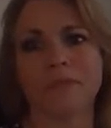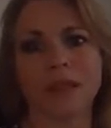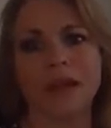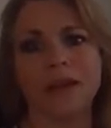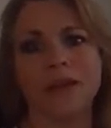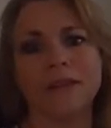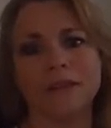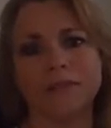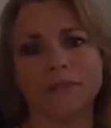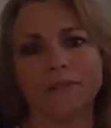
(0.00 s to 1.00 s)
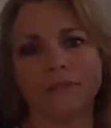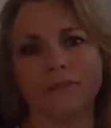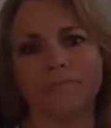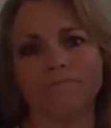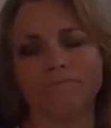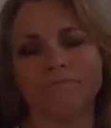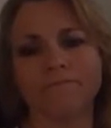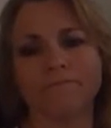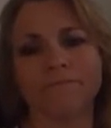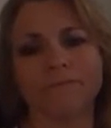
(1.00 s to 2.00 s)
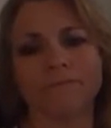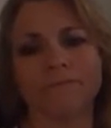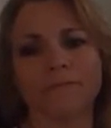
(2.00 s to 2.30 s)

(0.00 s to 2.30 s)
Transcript: Nobody speaks.